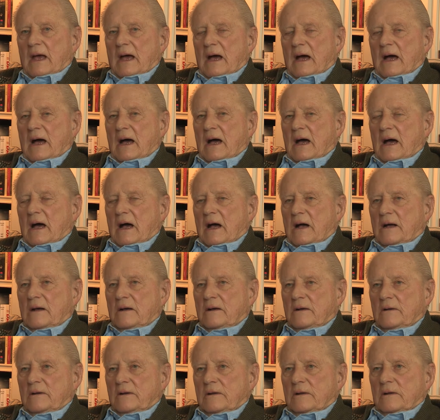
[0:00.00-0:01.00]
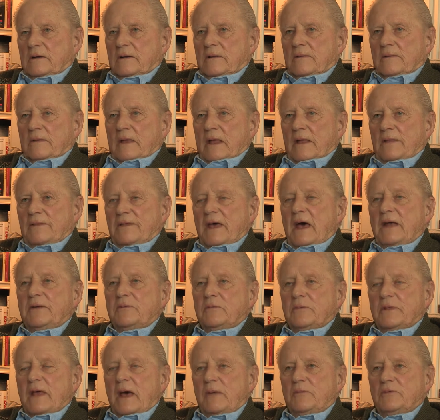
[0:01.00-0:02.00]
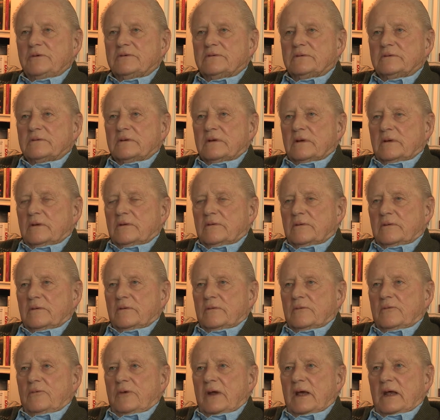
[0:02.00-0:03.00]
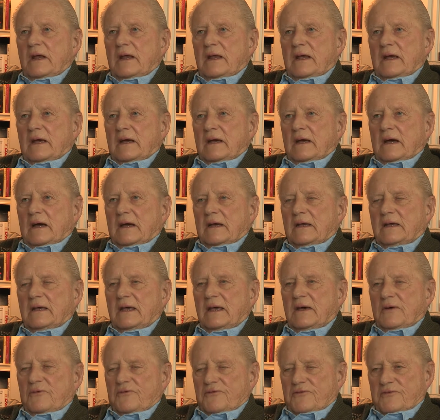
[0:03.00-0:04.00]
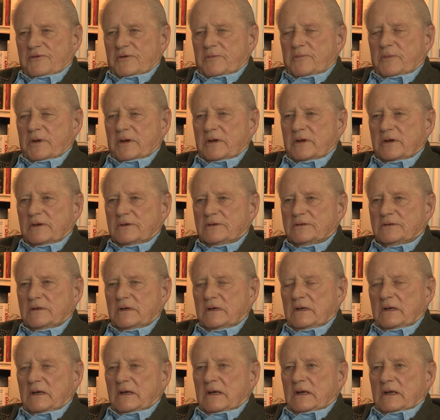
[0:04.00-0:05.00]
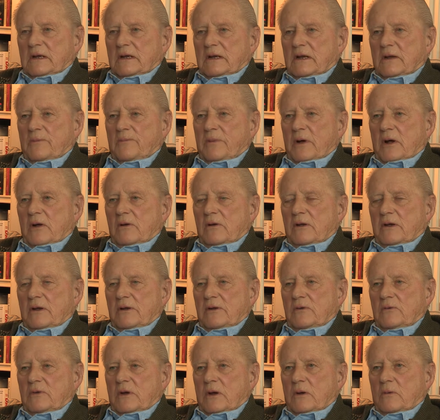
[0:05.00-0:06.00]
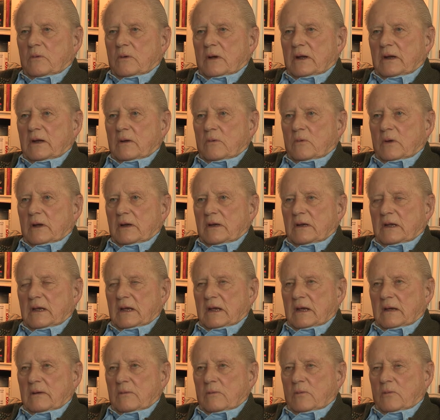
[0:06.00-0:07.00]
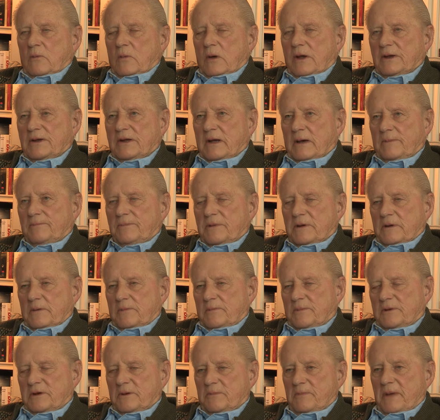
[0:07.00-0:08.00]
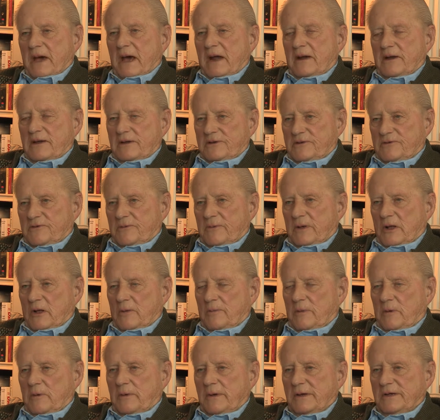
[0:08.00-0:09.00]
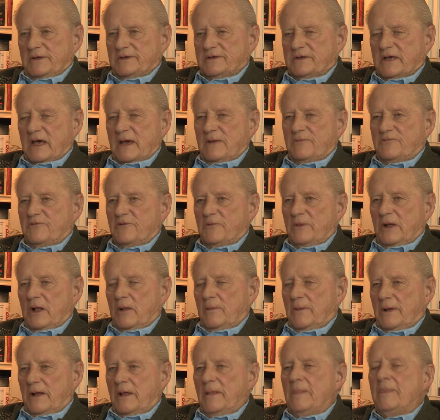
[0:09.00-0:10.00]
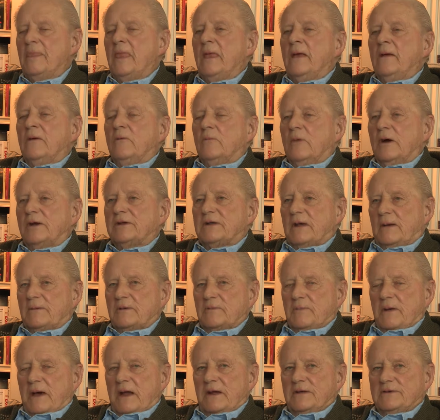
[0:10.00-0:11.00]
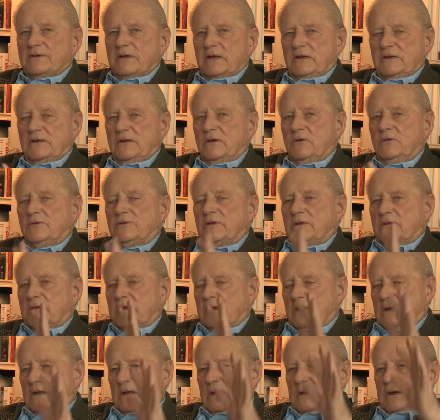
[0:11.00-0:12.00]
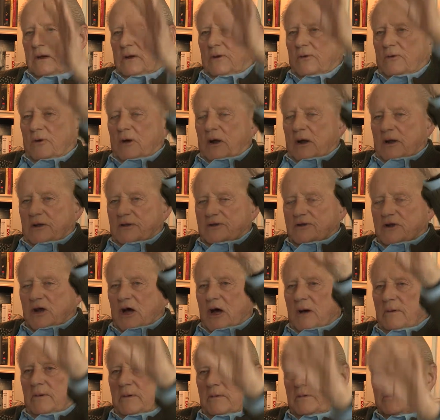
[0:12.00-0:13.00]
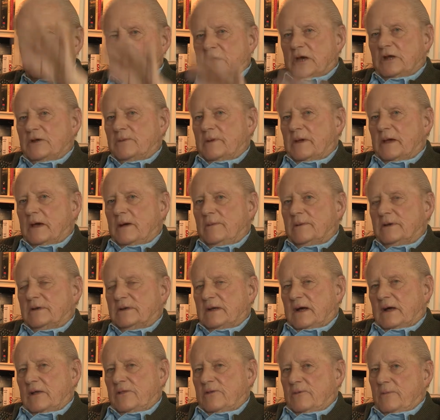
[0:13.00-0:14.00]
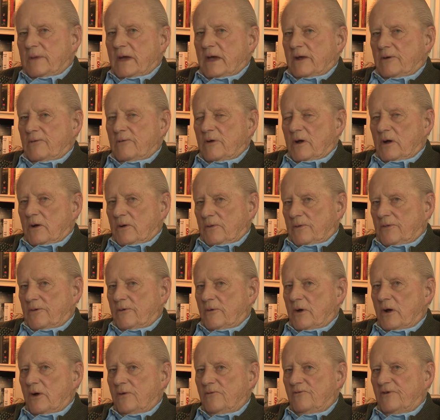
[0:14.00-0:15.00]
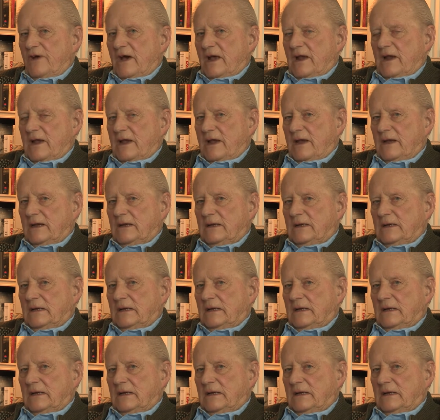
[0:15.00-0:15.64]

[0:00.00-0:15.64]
Uh, and that, that was really a, a gift because Napoleon, you know, when, when he went up to, to Paris from Elba, when he escaped from Elba, went up to Paris, he knew that the Royalist army was going to be coming down the main road, the Rhone Valley.